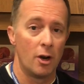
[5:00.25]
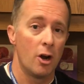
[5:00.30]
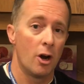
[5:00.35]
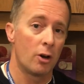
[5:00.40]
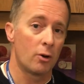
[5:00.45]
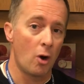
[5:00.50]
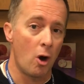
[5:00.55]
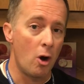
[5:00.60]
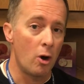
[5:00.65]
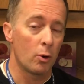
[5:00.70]

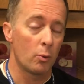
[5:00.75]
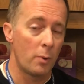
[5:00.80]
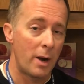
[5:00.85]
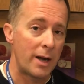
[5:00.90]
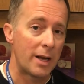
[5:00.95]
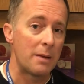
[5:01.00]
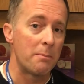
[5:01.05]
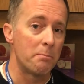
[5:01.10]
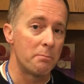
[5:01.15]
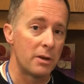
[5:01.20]
are
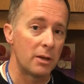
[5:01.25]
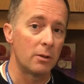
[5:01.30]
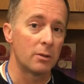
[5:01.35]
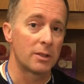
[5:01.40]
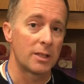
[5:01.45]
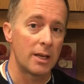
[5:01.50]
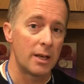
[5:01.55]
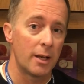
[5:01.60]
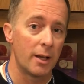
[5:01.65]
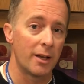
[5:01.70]
already
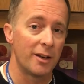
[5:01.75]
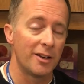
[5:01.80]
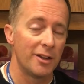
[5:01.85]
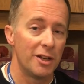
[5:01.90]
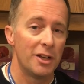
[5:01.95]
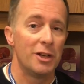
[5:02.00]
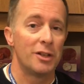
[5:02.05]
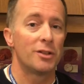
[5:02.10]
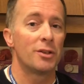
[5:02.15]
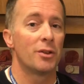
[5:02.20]
built in
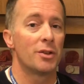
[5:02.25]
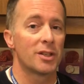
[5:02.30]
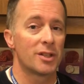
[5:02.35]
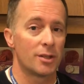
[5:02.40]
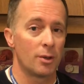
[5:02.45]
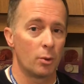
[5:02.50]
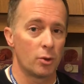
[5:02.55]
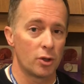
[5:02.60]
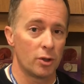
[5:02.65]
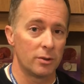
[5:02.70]
to the
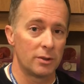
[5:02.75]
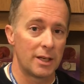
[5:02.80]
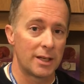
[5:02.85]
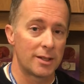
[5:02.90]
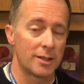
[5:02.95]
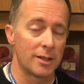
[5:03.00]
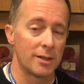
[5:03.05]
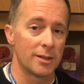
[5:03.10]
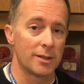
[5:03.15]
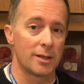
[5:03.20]
social
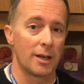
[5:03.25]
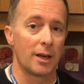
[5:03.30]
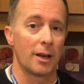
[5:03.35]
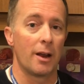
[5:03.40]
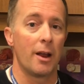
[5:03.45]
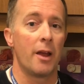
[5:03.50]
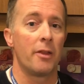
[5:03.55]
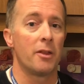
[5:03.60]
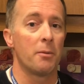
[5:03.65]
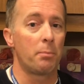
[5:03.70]
distancing
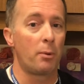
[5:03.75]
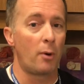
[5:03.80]
and the